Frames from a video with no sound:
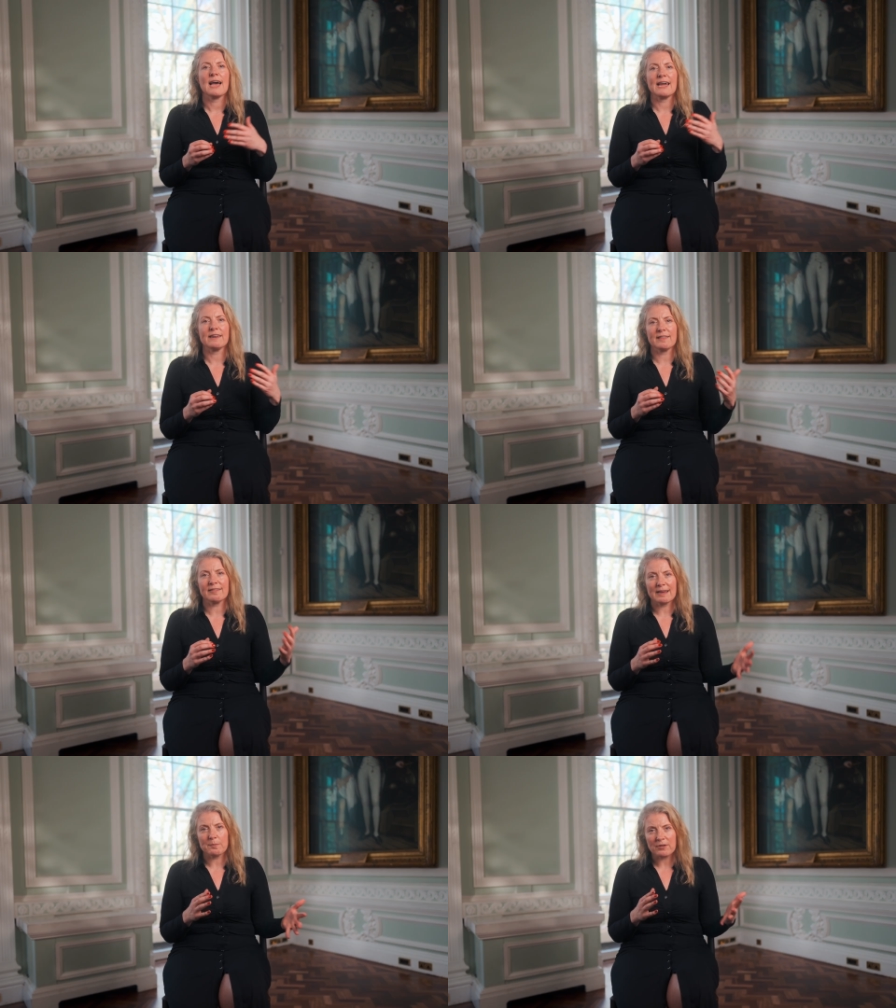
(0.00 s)
And at the
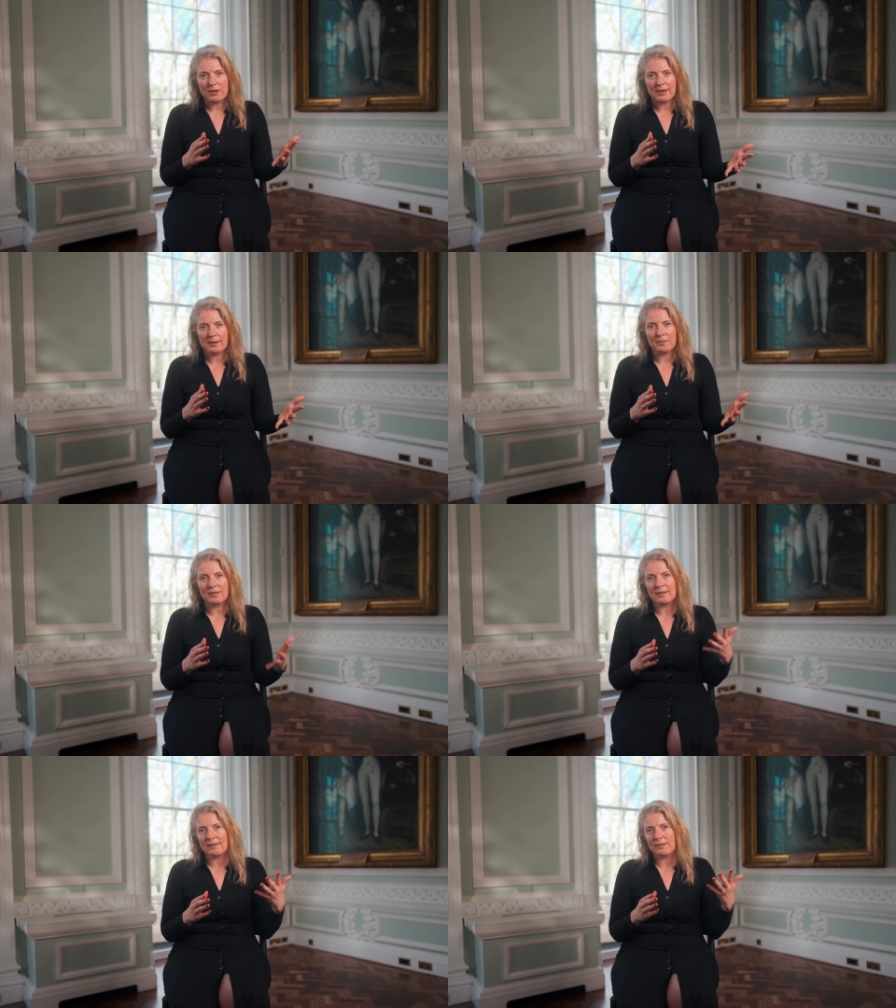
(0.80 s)
same time,
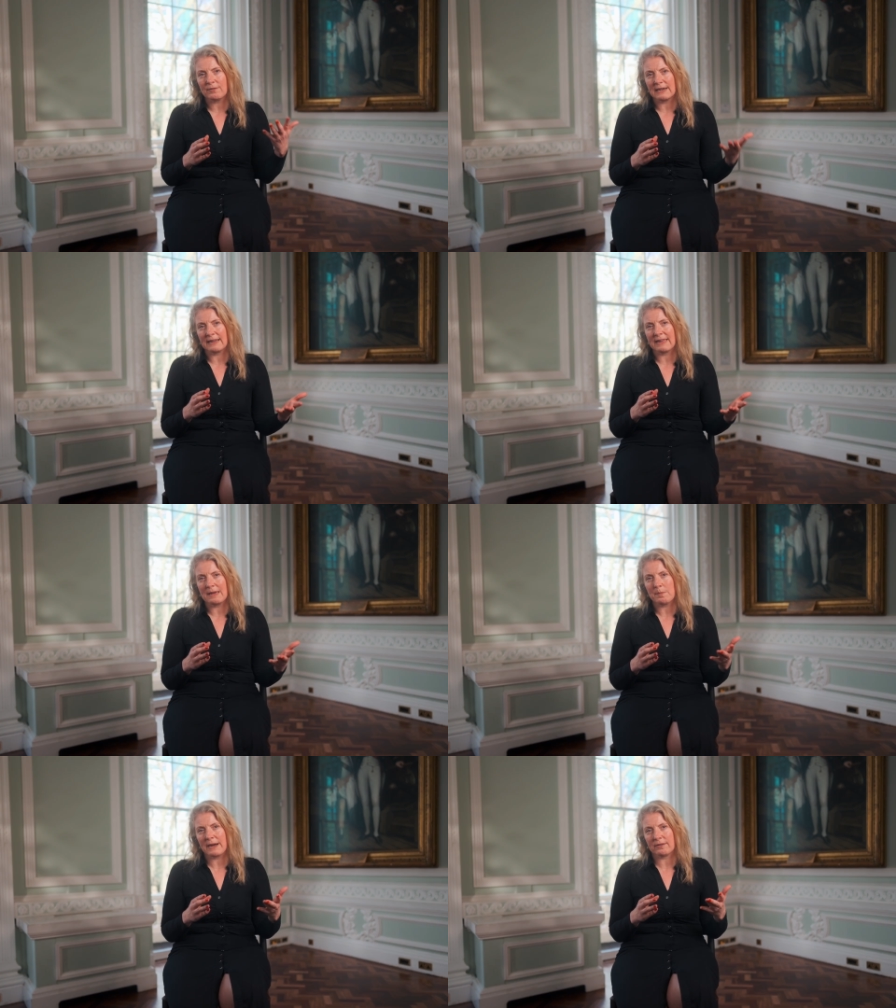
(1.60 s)
cities are feeling the
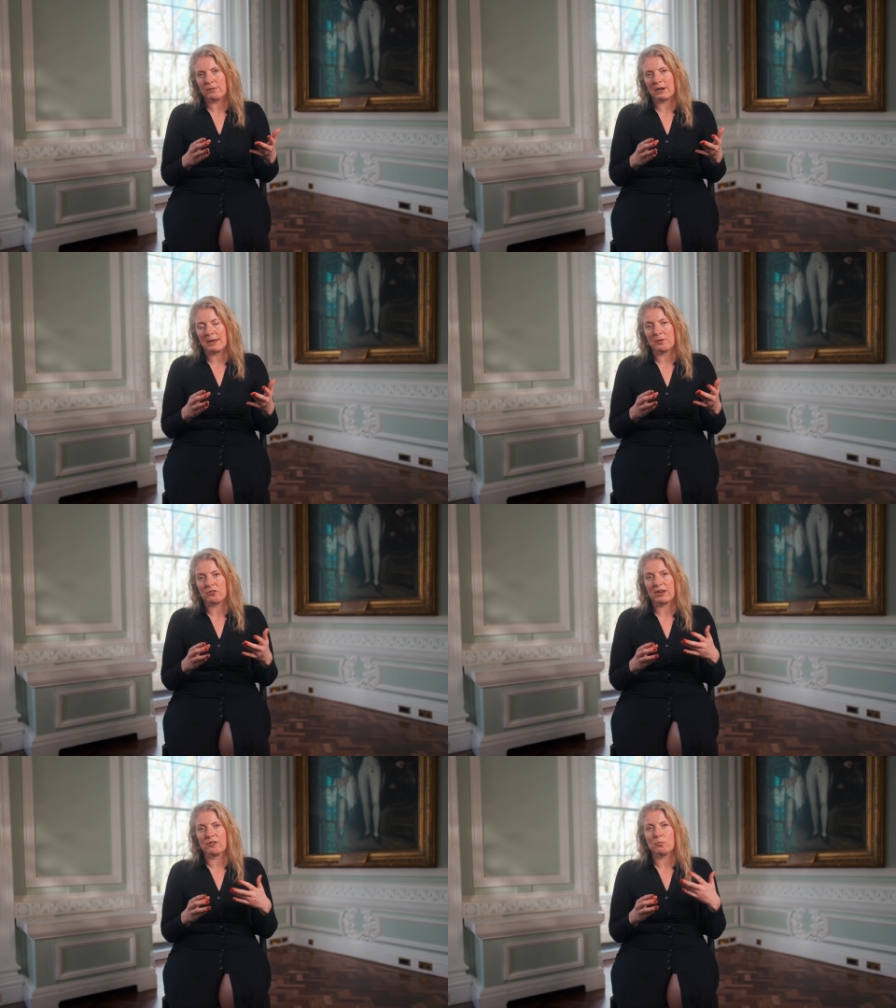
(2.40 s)
impacts of climate
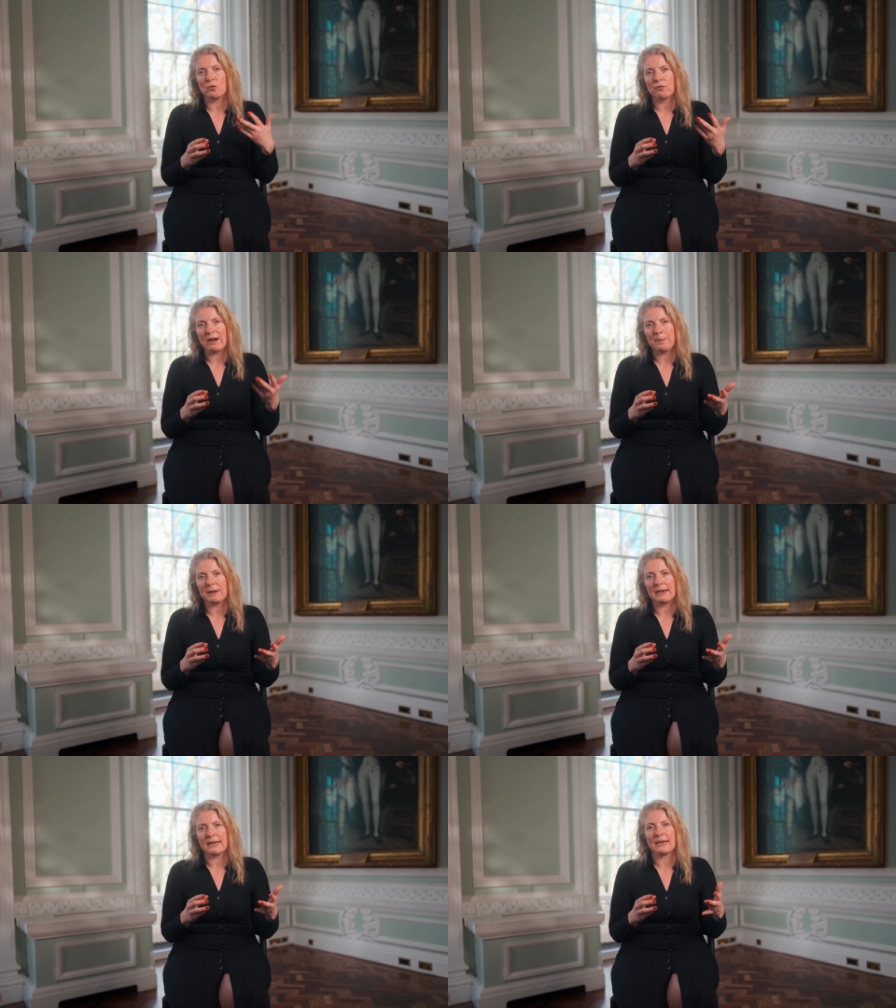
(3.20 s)
change more
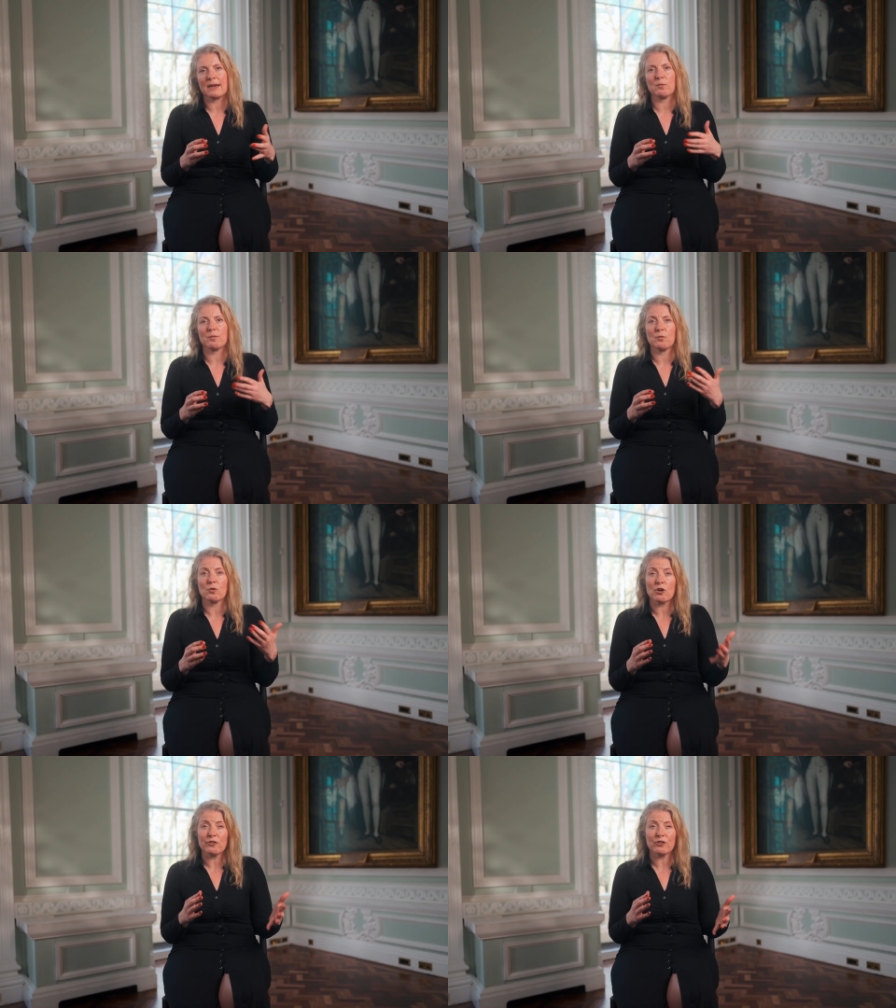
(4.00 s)
rapidly and with more
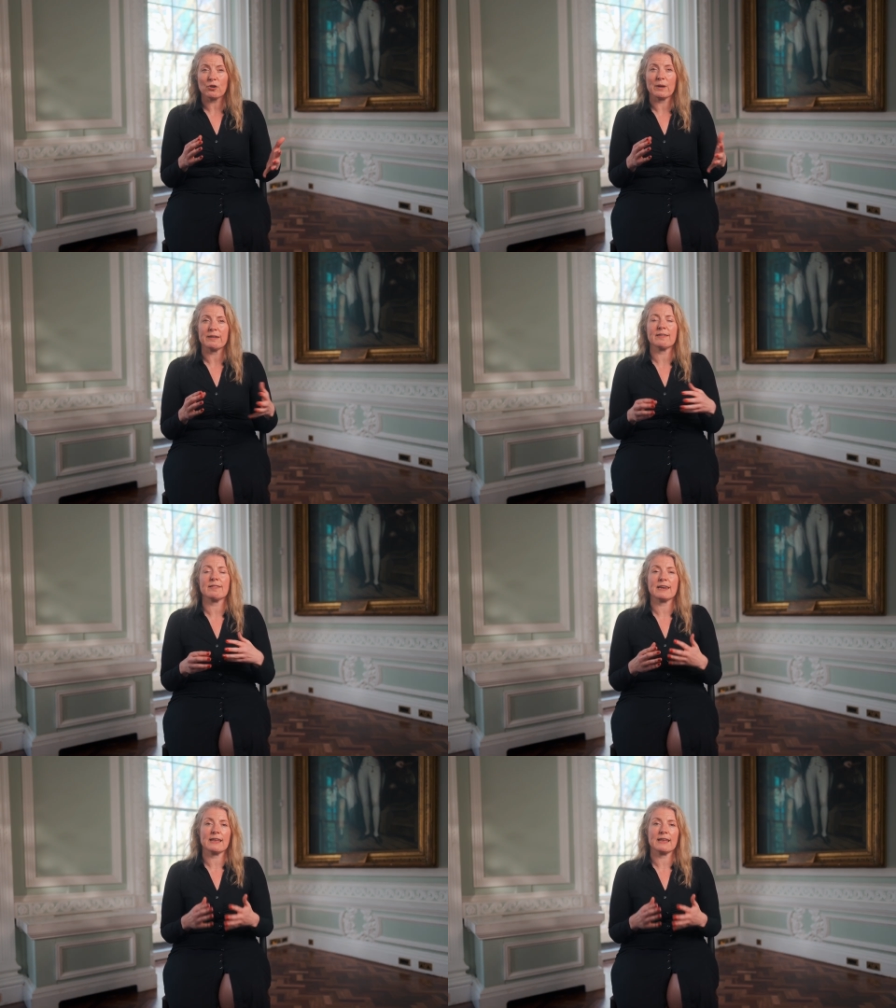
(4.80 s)
consequences than